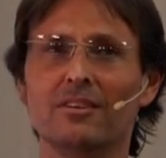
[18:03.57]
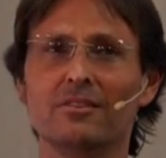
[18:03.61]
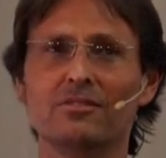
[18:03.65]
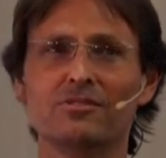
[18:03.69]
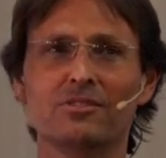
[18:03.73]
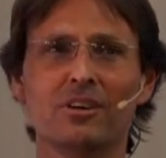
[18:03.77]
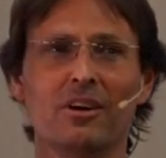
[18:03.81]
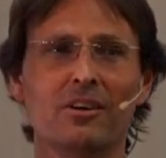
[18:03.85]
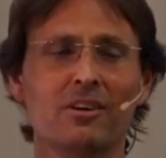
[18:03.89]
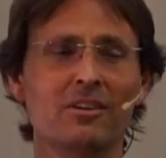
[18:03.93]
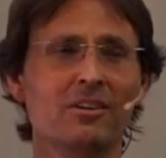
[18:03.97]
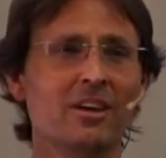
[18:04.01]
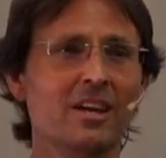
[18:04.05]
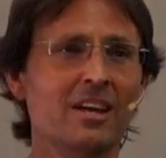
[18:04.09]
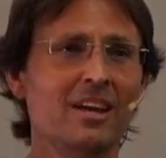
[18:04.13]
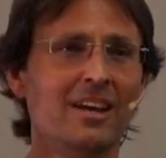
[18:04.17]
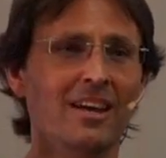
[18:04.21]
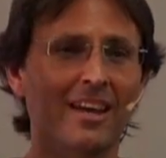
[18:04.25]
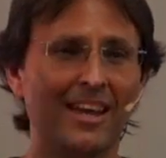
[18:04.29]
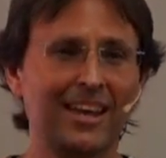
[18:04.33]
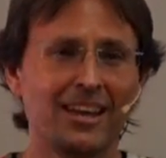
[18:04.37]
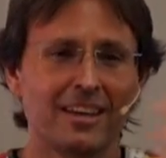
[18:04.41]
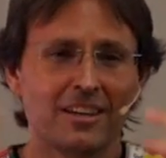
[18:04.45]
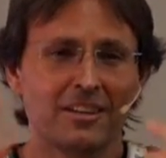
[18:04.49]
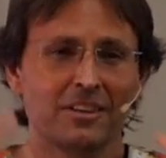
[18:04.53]
So
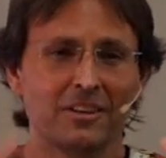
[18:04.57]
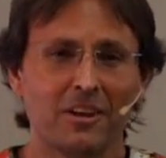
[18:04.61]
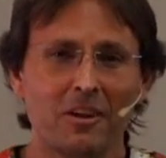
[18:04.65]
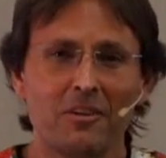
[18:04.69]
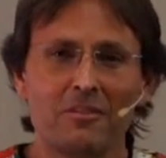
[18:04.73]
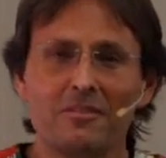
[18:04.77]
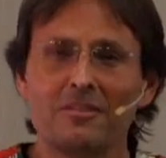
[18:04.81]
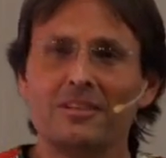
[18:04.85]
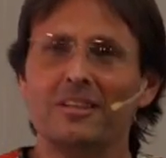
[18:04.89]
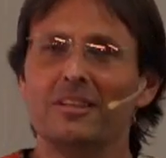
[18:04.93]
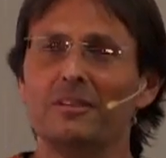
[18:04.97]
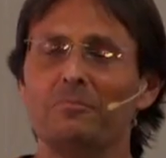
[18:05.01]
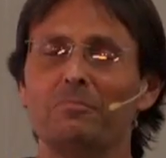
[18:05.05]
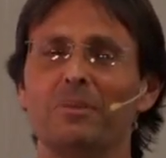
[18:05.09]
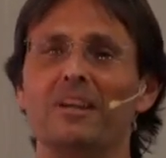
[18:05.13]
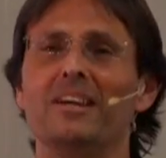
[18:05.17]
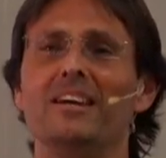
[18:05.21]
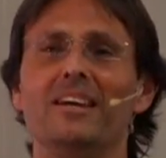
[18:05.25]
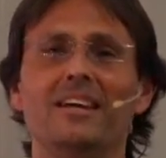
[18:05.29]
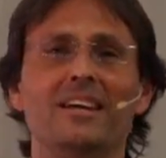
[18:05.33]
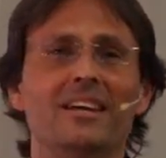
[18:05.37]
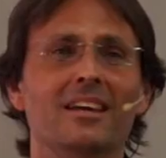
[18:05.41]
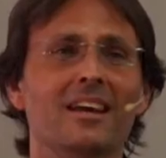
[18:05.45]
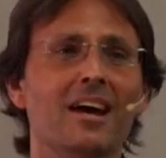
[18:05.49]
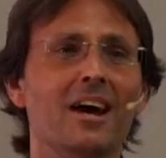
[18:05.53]
it can only
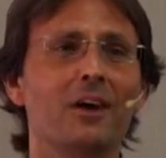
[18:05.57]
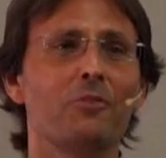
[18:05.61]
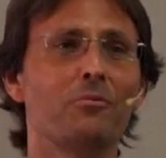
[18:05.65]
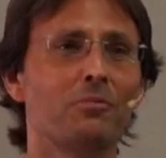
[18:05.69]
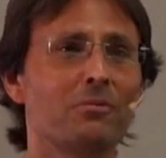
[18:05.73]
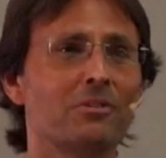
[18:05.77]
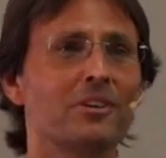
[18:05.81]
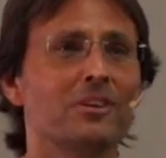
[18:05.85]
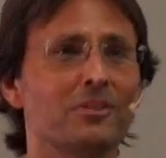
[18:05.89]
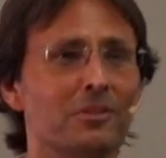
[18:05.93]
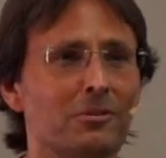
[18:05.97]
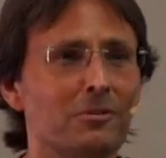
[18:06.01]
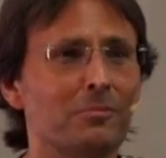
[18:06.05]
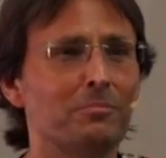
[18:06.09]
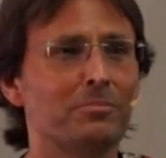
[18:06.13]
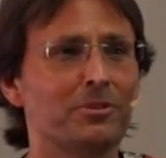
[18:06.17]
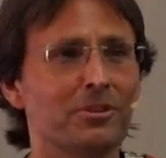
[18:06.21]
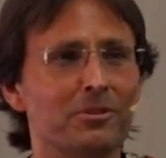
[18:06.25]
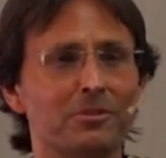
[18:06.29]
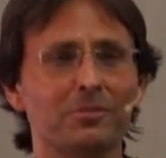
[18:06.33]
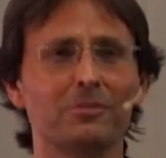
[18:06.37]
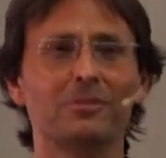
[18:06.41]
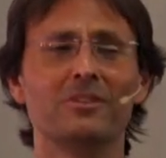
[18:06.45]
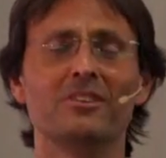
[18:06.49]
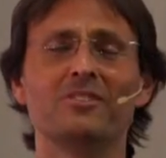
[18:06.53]
be a real
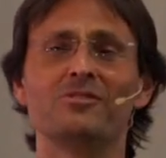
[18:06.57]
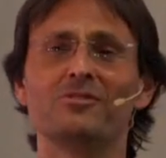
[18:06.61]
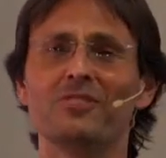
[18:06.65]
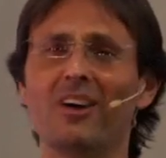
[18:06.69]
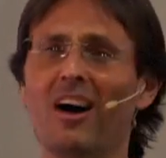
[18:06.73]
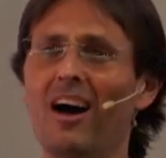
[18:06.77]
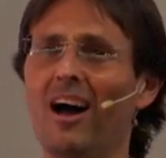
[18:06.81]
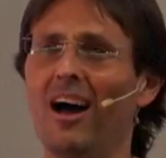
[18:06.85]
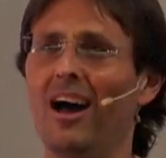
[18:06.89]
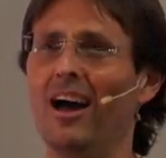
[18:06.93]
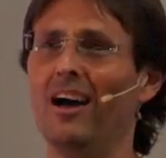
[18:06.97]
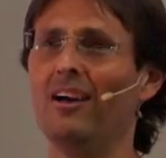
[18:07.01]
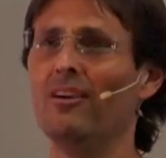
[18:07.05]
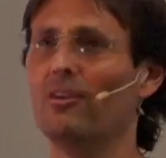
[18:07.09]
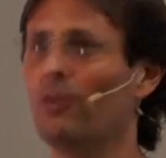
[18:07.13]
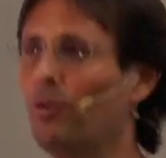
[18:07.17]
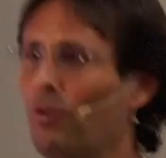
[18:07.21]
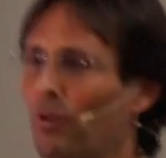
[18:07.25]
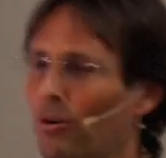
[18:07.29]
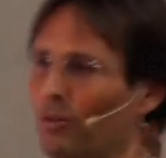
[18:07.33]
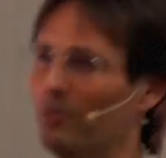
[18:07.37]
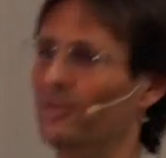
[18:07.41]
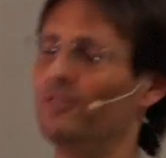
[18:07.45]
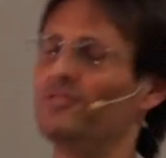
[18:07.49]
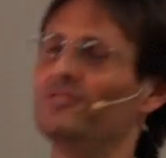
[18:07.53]
pure desire,
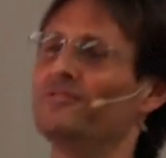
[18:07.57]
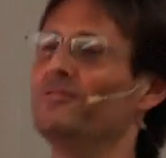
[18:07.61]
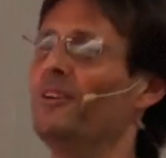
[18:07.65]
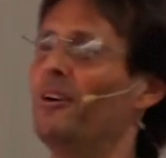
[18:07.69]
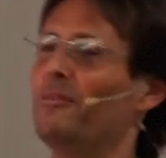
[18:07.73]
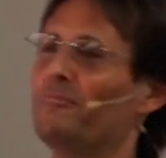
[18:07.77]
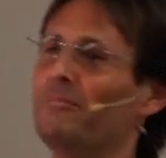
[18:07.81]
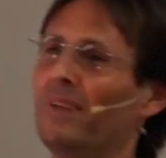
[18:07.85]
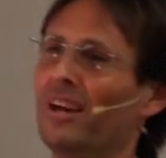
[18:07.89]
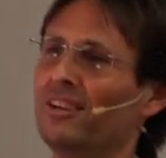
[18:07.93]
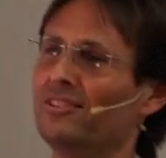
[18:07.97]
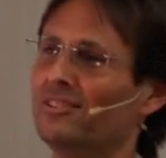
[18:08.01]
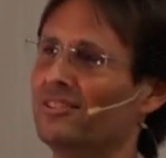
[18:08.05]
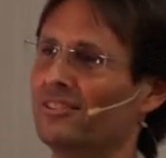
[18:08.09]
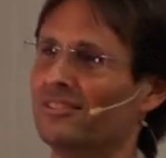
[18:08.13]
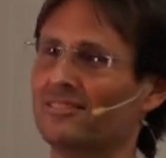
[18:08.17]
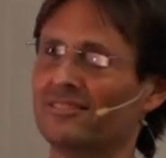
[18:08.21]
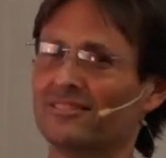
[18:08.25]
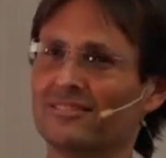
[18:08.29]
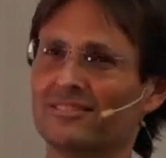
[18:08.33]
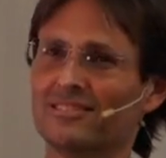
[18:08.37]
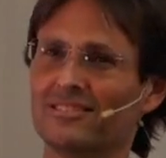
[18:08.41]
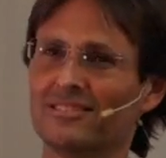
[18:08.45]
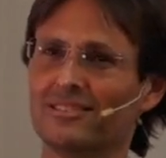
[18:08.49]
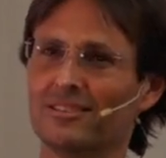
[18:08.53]
or it's not measured,
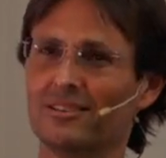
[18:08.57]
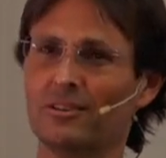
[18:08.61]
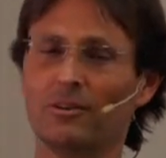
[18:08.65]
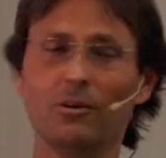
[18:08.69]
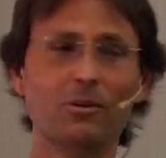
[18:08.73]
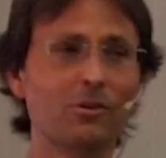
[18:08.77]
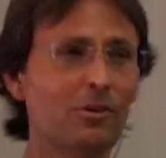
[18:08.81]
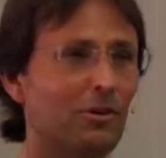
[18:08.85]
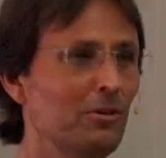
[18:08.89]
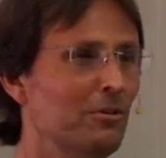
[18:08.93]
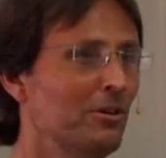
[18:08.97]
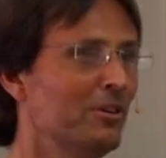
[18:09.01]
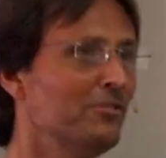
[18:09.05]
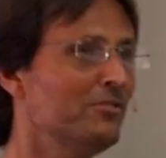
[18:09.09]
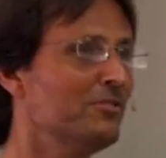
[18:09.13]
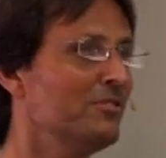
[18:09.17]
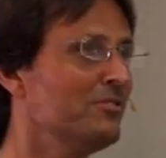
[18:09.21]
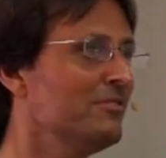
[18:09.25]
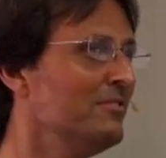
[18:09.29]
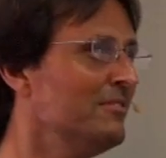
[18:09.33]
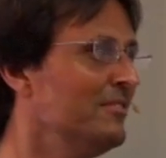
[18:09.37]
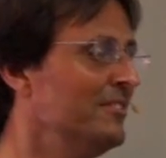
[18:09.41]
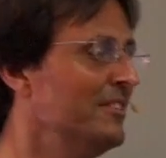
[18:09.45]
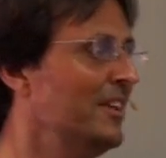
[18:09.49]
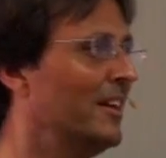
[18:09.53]
or
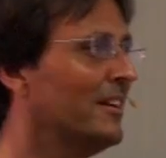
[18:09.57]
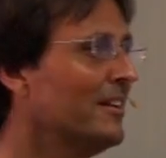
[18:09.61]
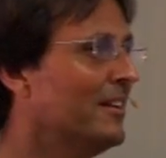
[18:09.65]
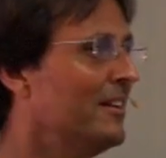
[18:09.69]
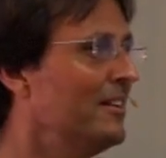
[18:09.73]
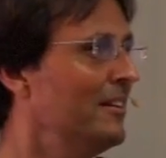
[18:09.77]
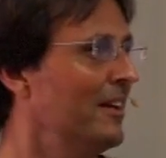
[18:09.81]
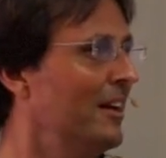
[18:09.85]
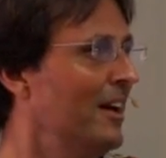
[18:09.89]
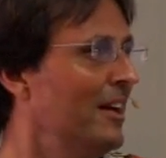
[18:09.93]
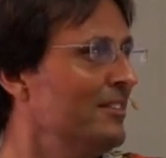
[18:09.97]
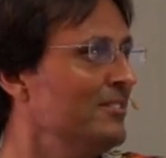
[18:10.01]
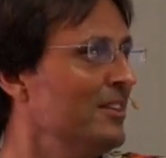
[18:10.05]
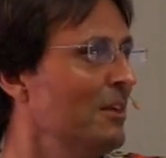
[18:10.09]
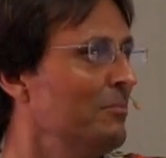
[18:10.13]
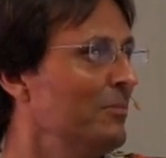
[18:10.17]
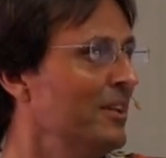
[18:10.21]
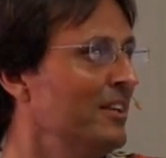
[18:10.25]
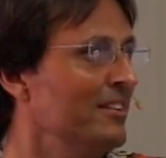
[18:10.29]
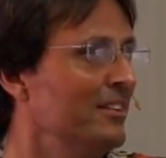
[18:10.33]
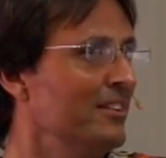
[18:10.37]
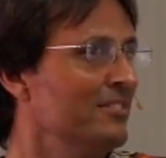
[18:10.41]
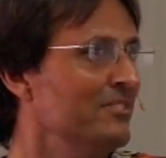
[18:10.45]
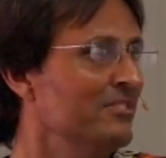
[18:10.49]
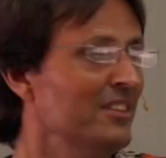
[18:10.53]
it's
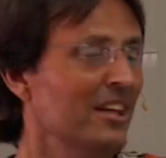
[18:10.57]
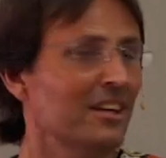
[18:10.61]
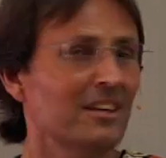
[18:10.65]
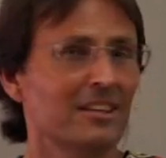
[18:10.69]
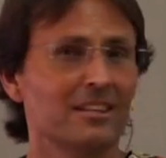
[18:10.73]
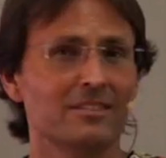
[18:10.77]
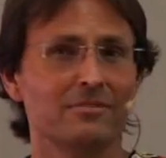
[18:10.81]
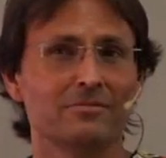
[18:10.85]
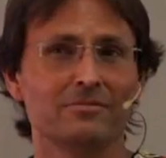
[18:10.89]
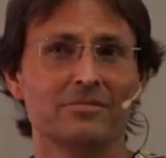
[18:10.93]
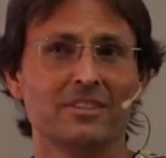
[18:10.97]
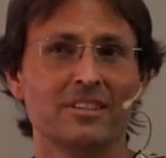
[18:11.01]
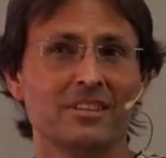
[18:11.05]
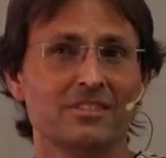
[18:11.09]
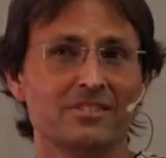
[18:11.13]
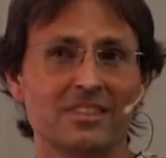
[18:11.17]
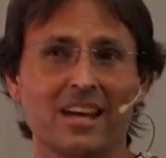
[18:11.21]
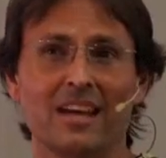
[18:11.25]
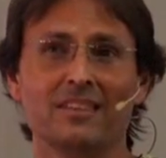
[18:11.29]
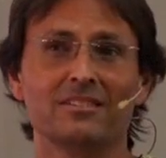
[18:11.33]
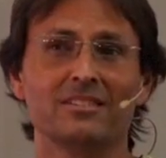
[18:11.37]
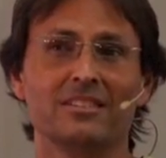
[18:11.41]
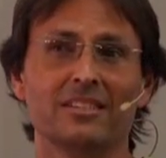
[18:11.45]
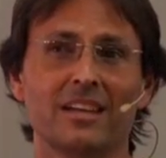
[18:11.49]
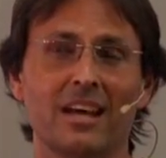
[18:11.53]
something that's negative that's
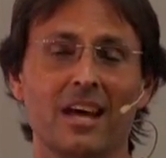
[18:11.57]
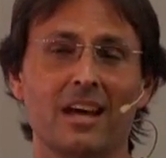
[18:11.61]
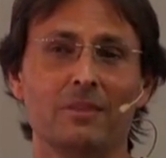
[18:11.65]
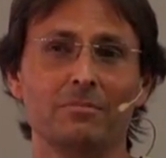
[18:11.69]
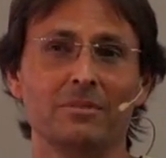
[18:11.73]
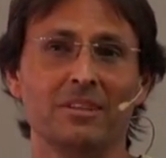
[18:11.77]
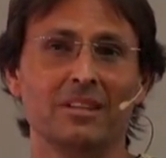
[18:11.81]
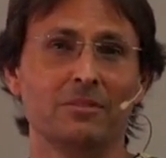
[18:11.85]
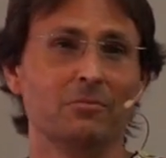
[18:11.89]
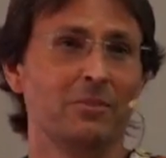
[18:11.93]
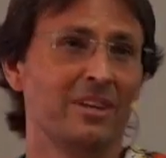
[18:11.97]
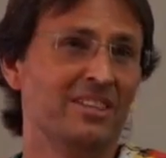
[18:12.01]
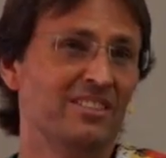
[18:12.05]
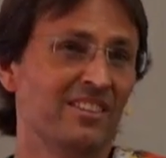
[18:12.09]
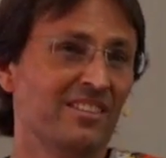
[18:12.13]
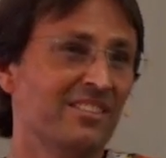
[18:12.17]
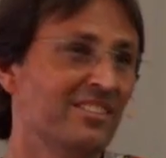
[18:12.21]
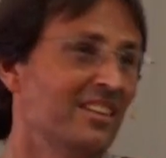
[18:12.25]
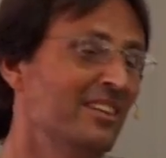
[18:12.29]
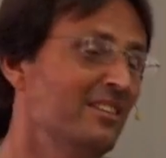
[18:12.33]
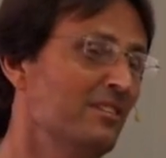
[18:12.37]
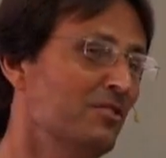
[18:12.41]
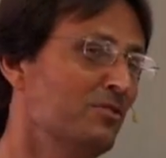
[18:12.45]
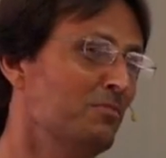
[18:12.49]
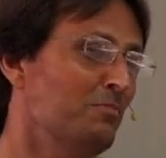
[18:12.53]
actually happening when you
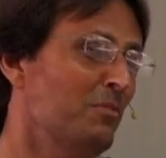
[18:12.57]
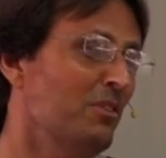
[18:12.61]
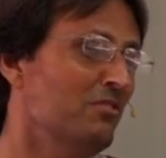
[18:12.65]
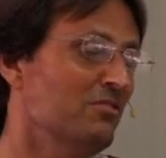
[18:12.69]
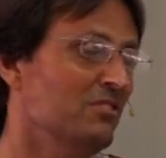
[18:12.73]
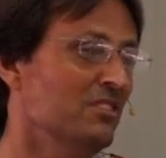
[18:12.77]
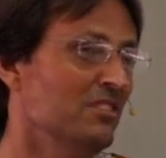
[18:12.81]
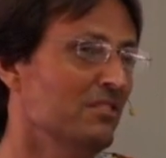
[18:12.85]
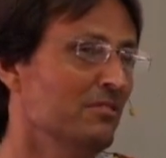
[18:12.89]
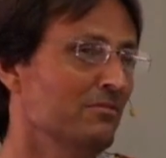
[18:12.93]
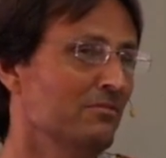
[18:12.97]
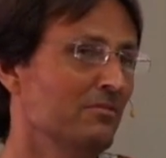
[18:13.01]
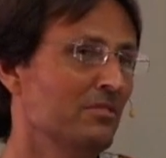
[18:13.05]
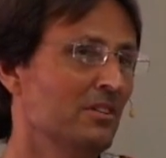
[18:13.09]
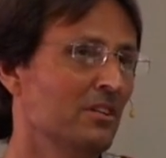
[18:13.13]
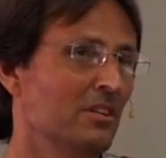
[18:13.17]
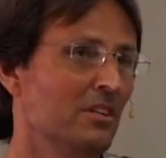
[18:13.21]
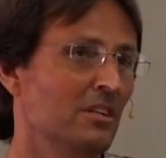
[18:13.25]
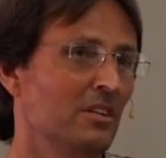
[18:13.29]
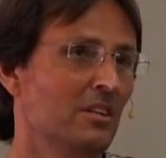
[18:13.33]
think it's positive.